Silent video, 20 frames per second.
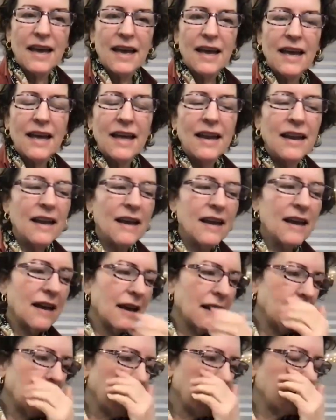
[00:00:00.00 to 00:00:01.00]
And
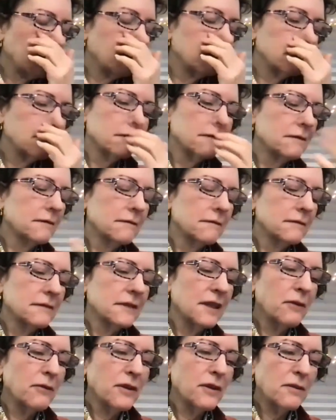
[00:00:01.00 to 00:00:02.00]

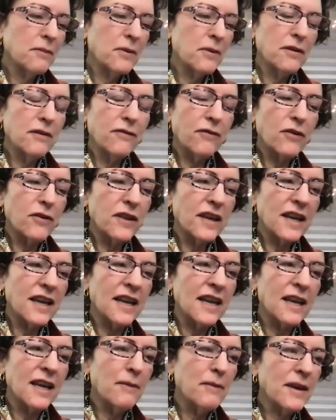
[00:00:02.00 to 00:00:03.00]
it was a beautiful thing. And
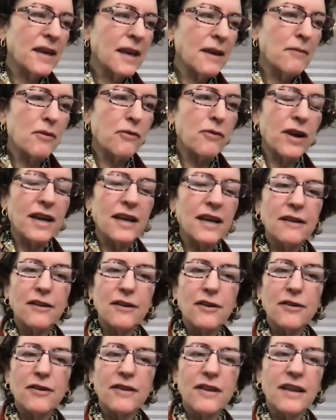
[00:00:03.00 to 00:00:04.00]
he became a
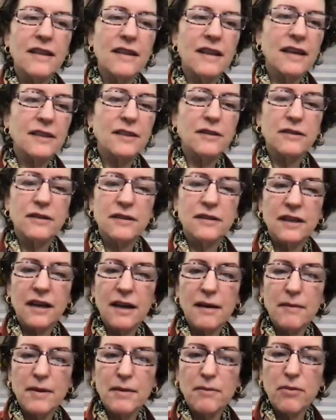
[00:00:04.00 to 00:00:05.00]
regular. And then next
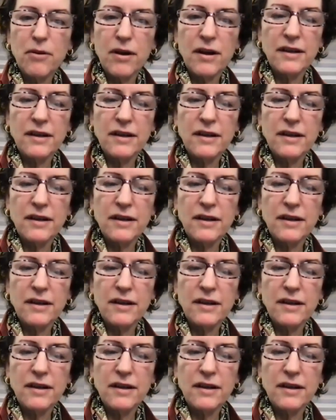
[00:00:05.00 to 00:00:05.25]
time he brought